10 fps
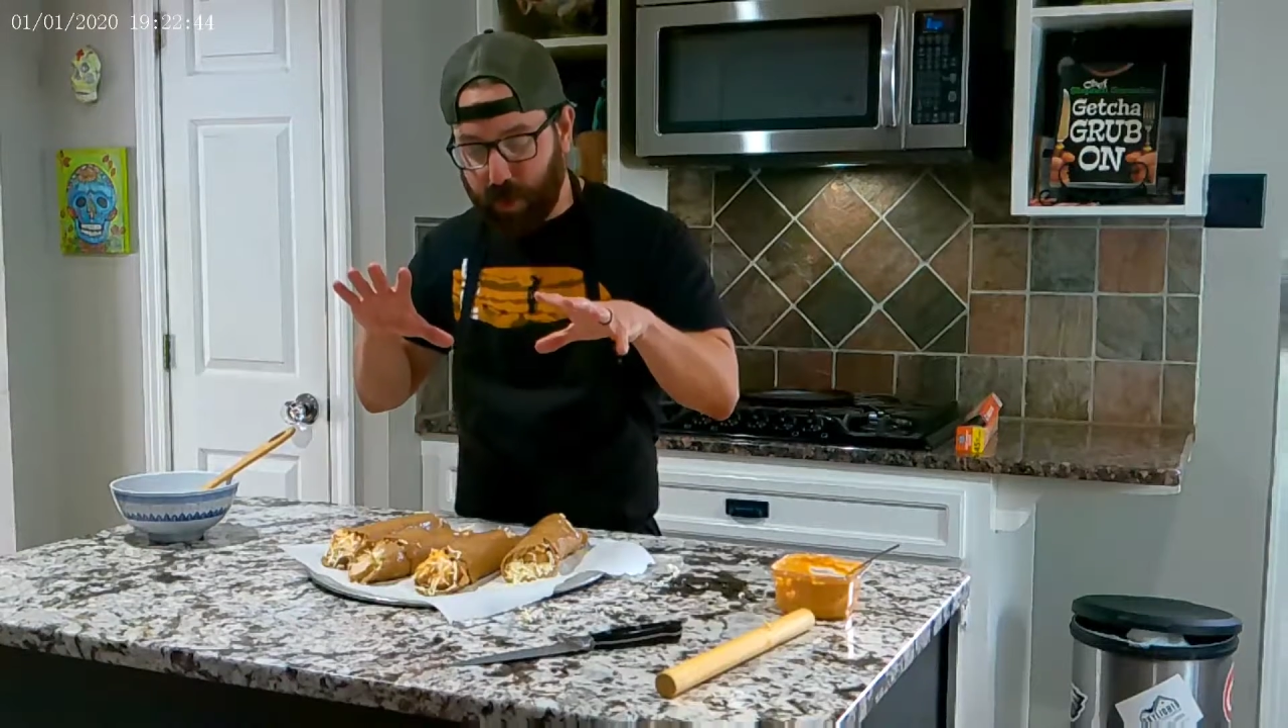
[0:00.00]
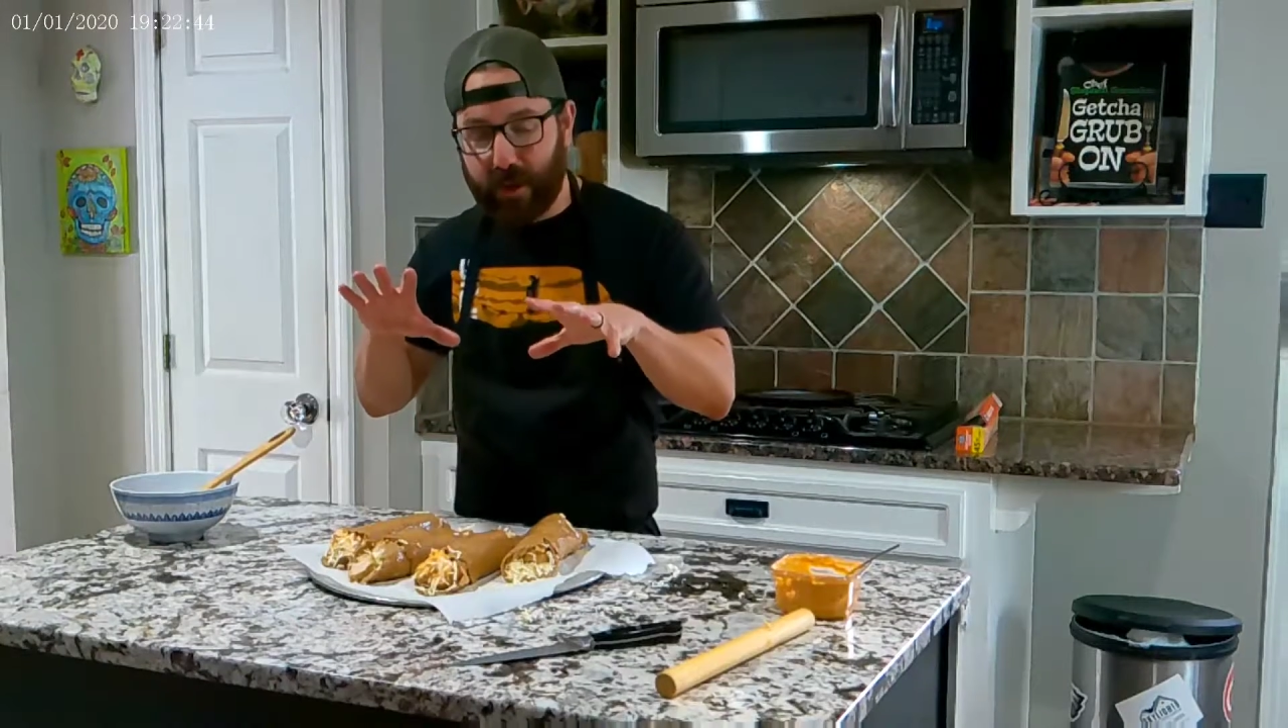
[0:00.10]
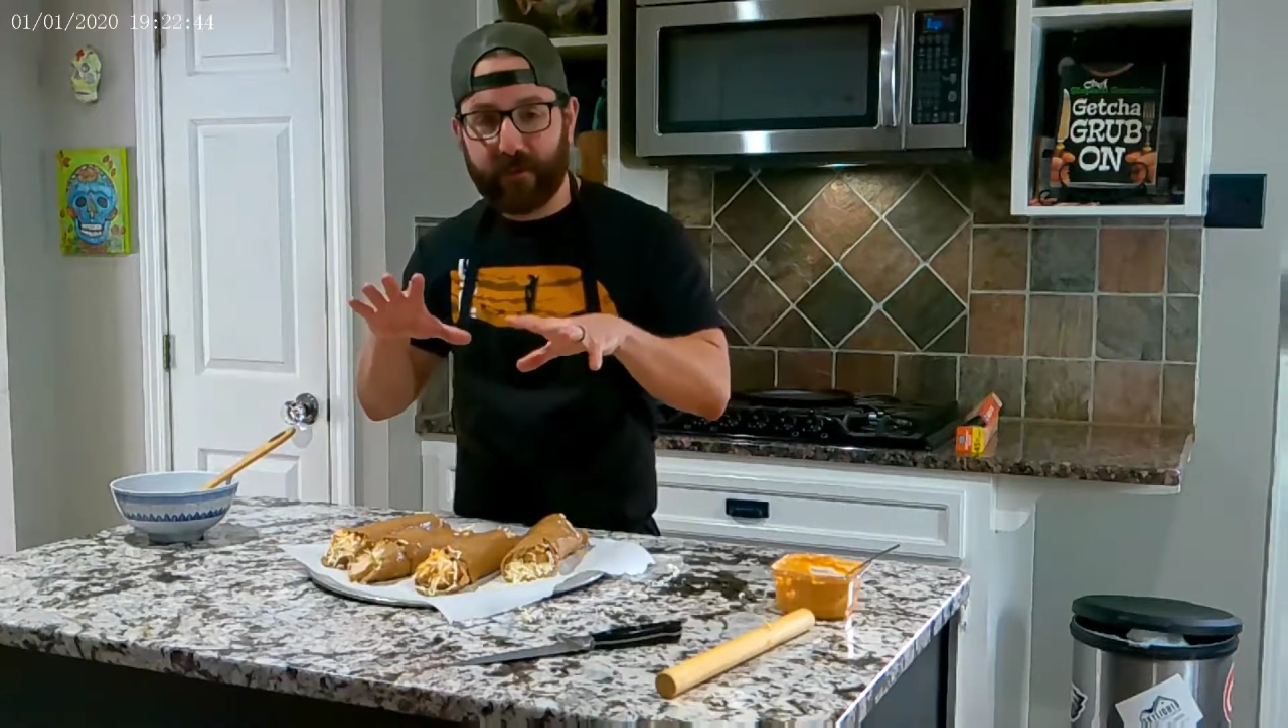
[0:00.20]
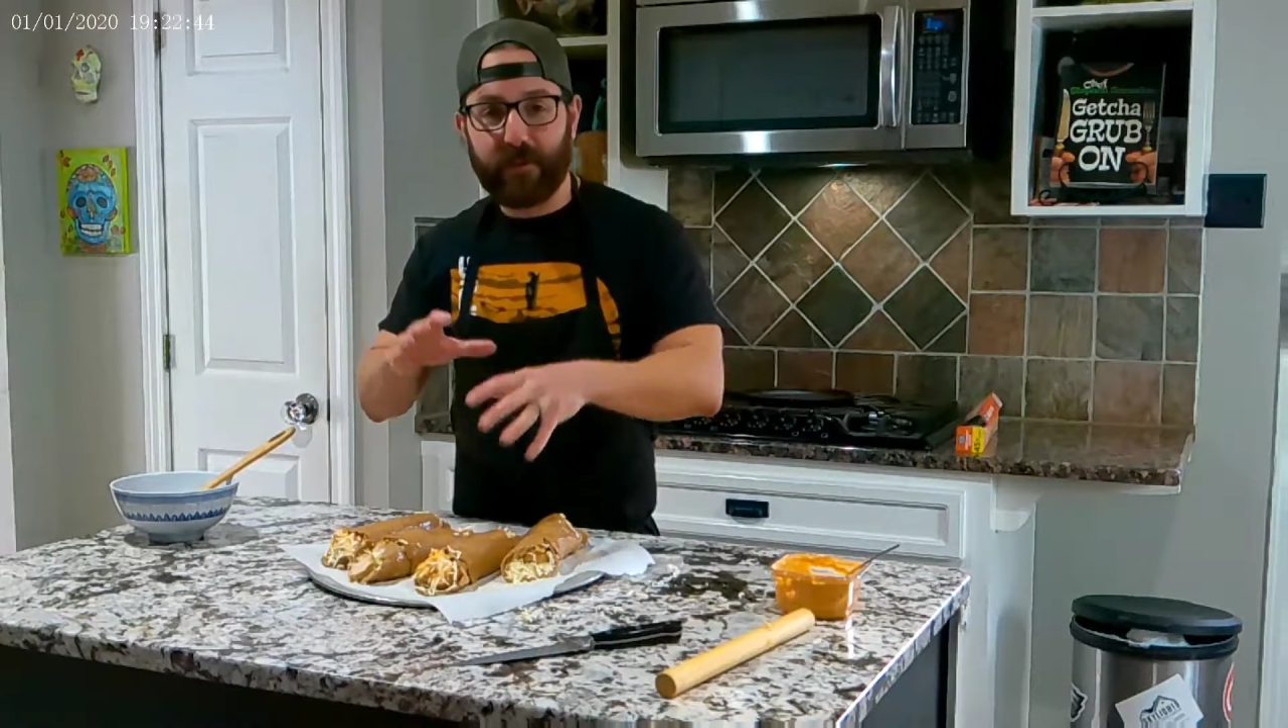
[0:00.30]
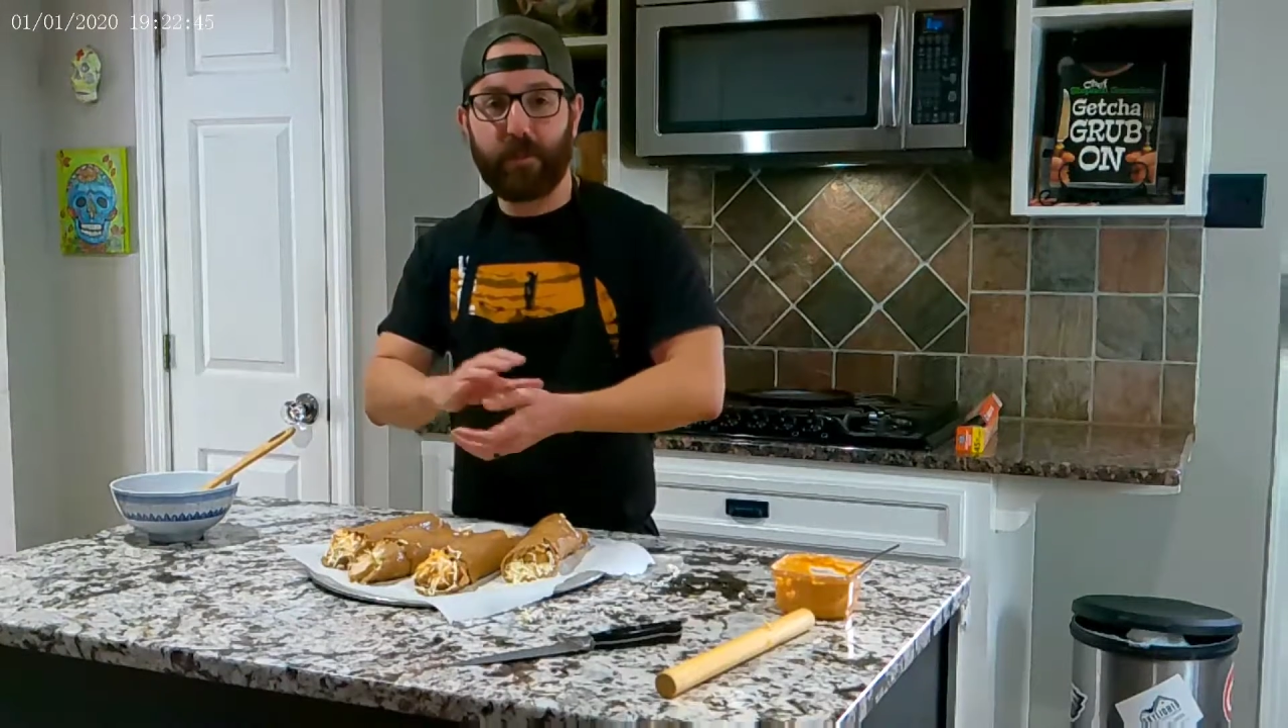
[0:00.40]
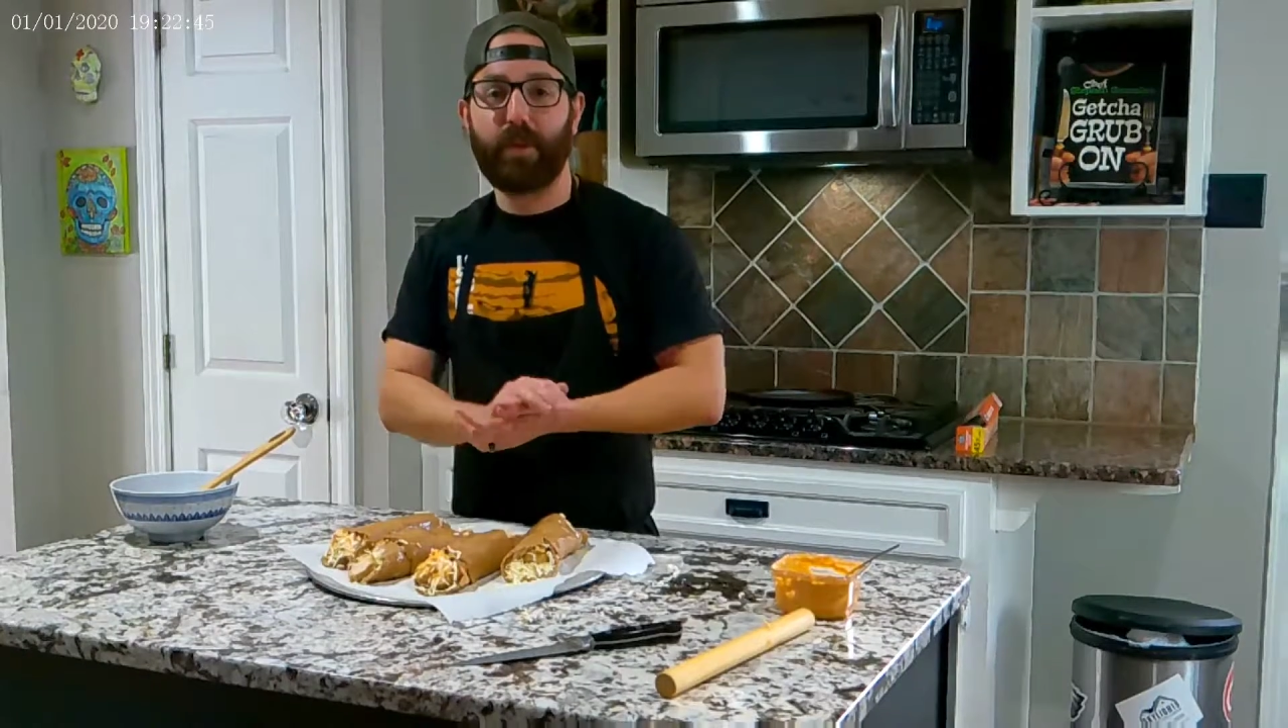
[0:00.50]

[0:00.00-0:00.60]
we've